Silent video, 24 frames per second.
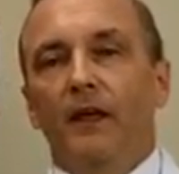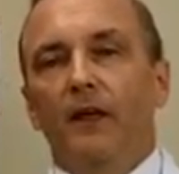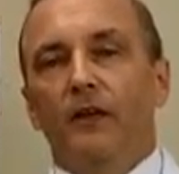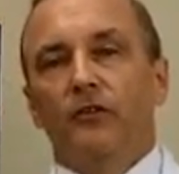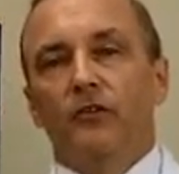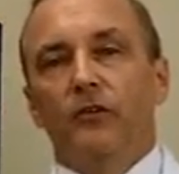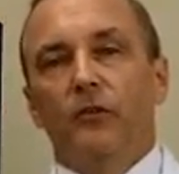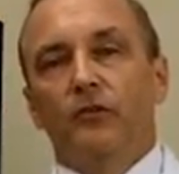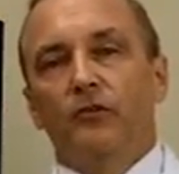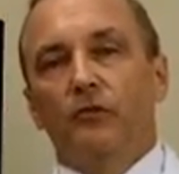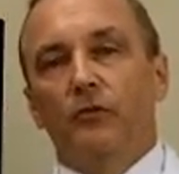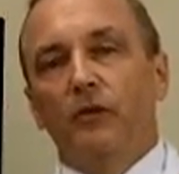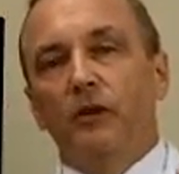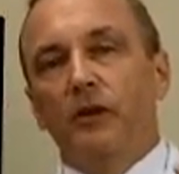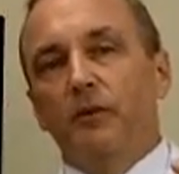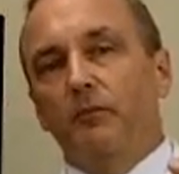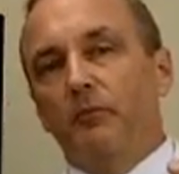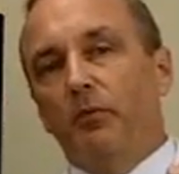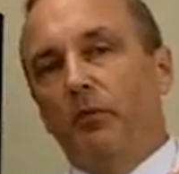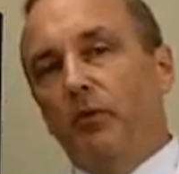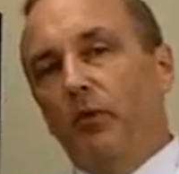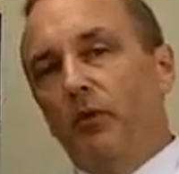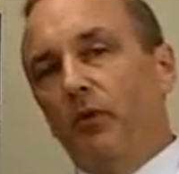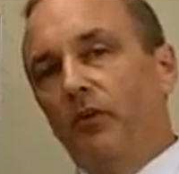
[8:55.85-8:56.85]
So it's really
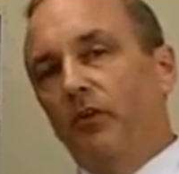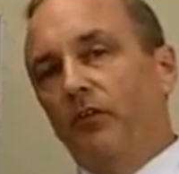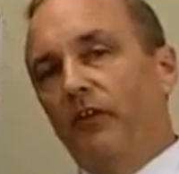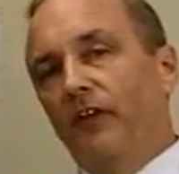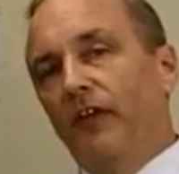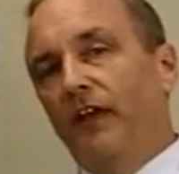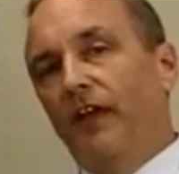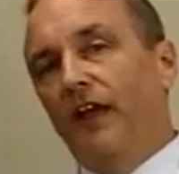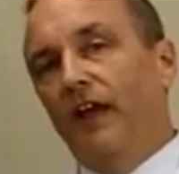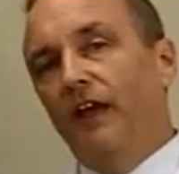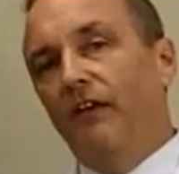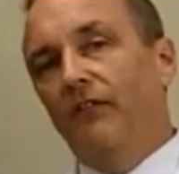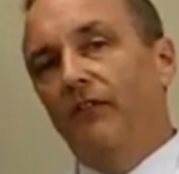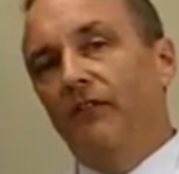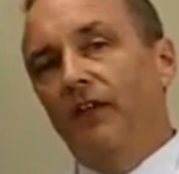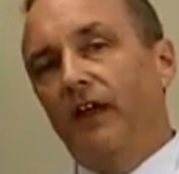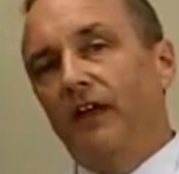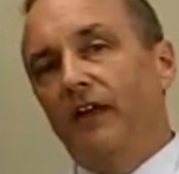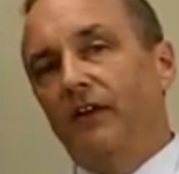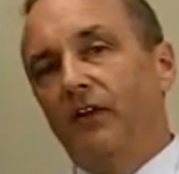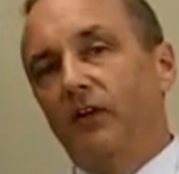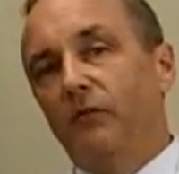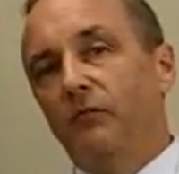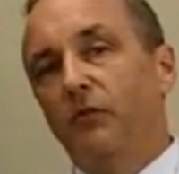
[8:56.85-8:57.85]
important to have
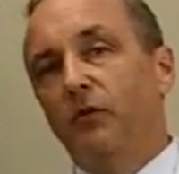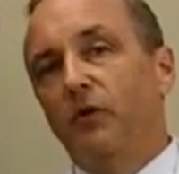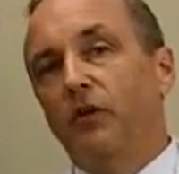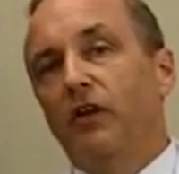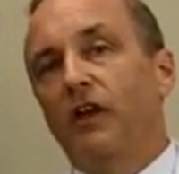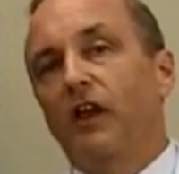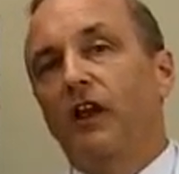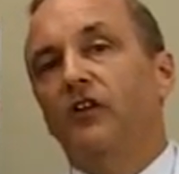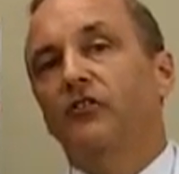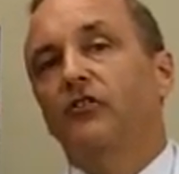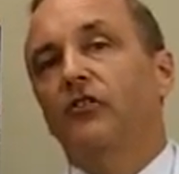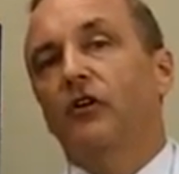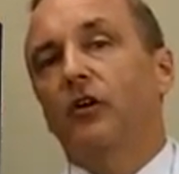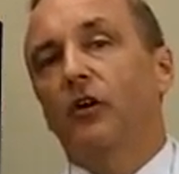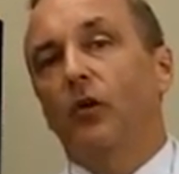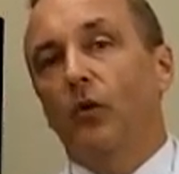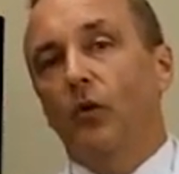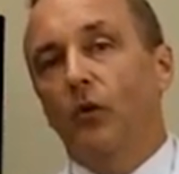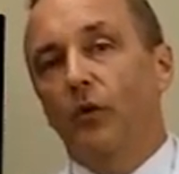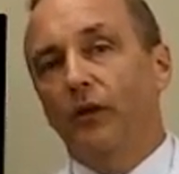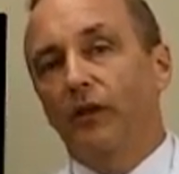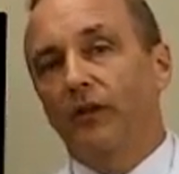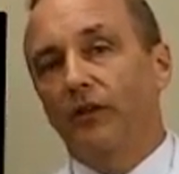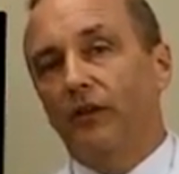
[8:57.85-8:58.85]
that communication
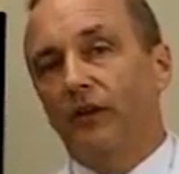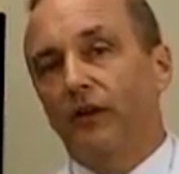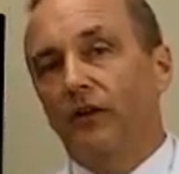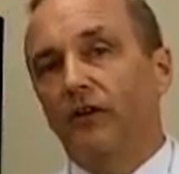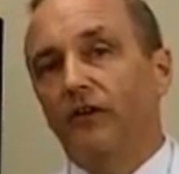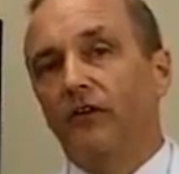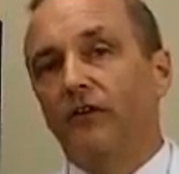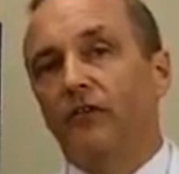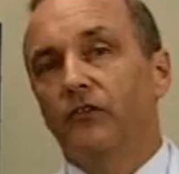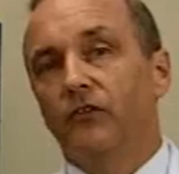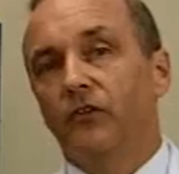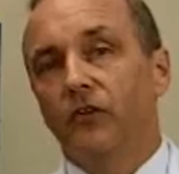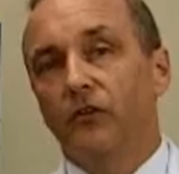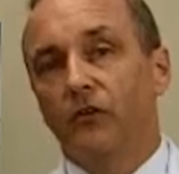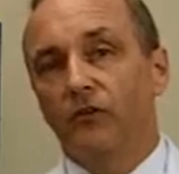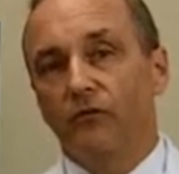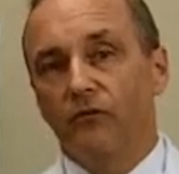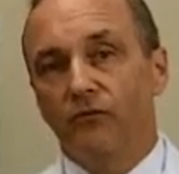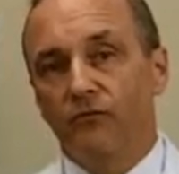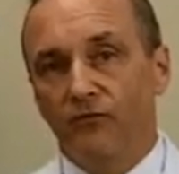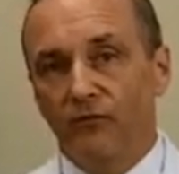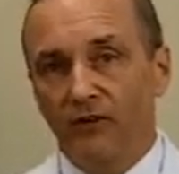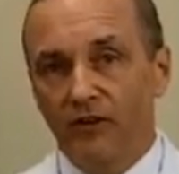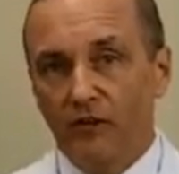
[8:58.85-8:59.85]
going there, so your
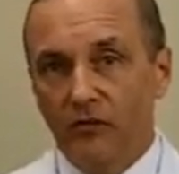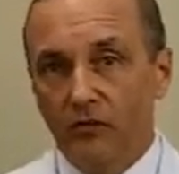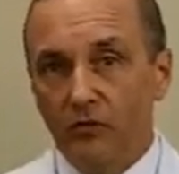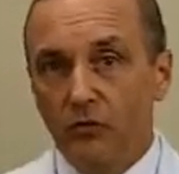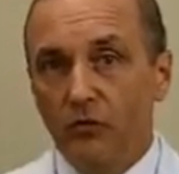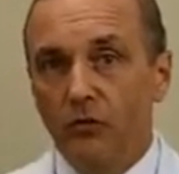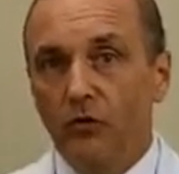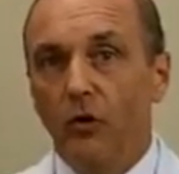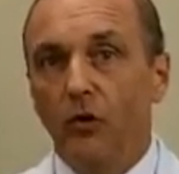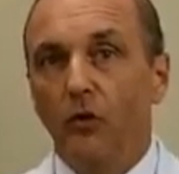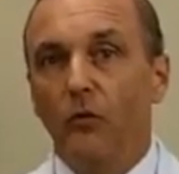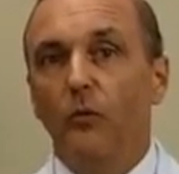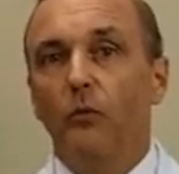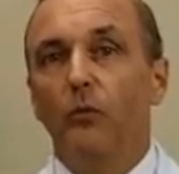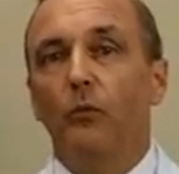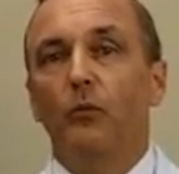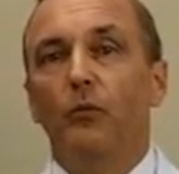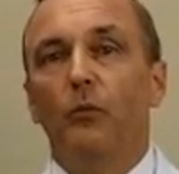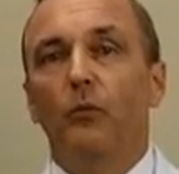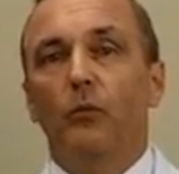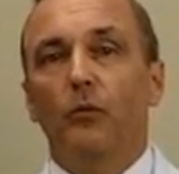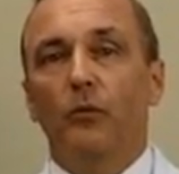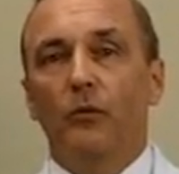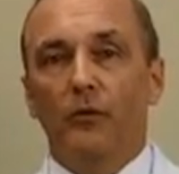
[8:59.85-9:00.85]
feet do know,
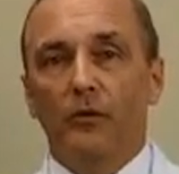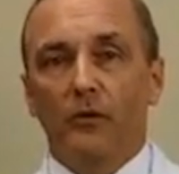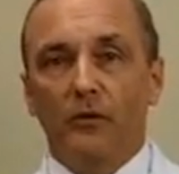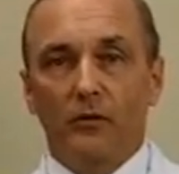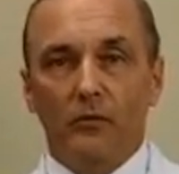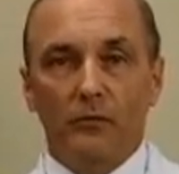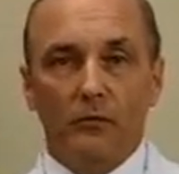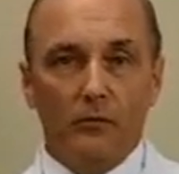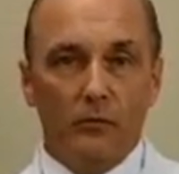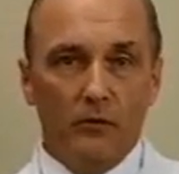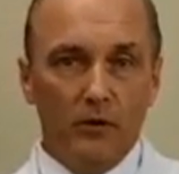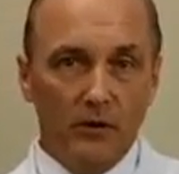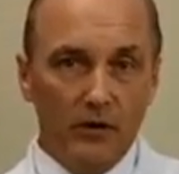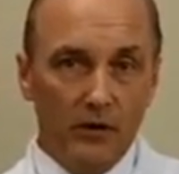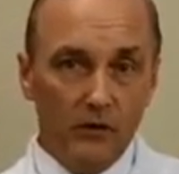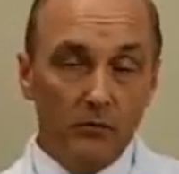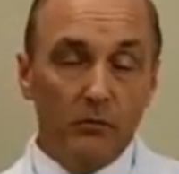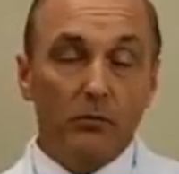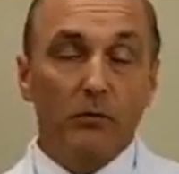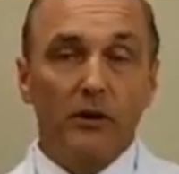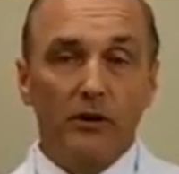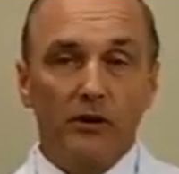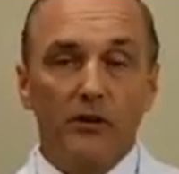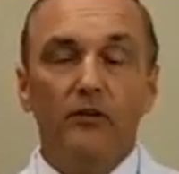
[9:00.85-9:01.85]
and
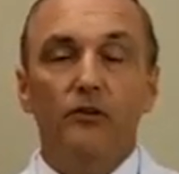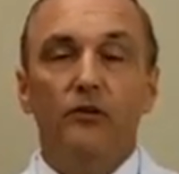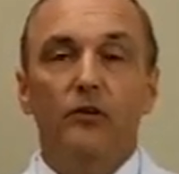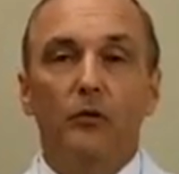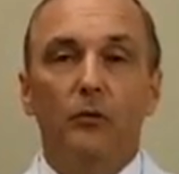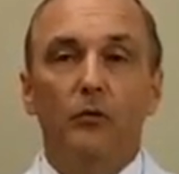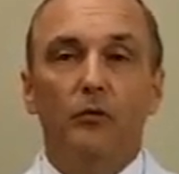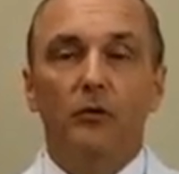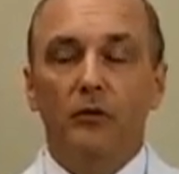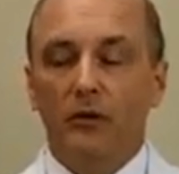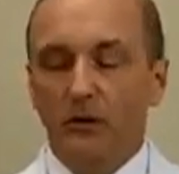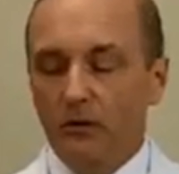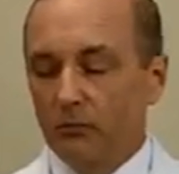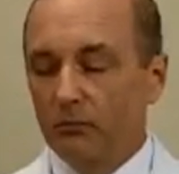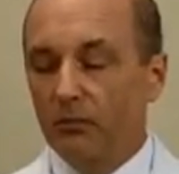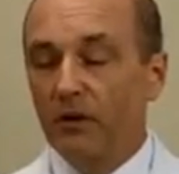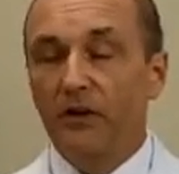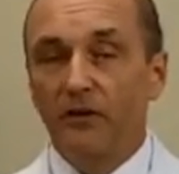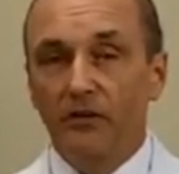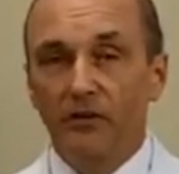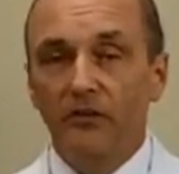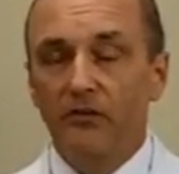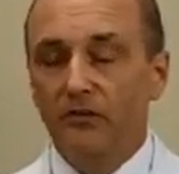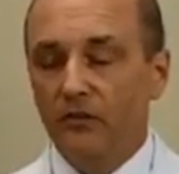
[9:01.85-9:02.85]
your brain does know
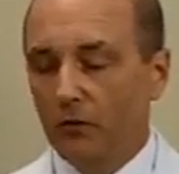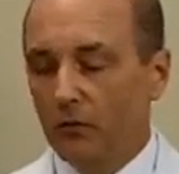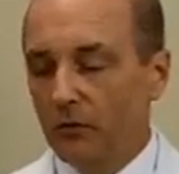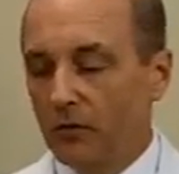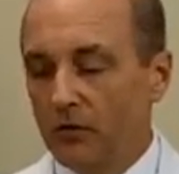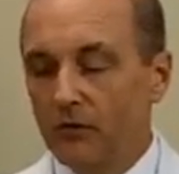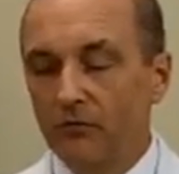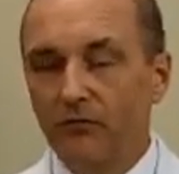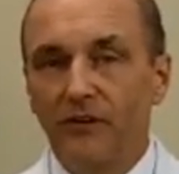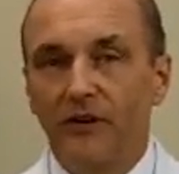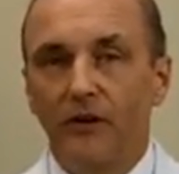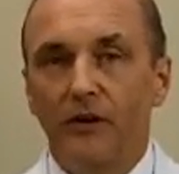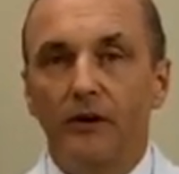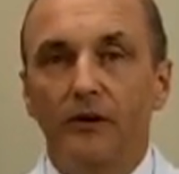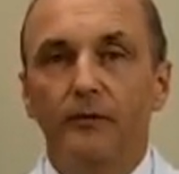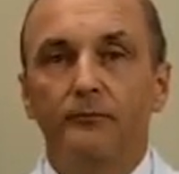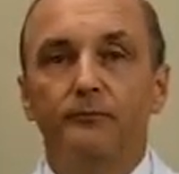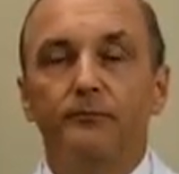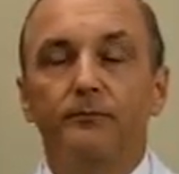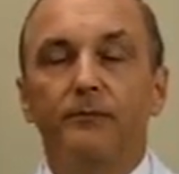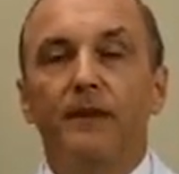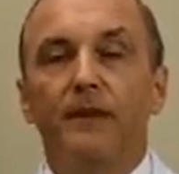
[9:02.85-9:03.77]
where your feet are.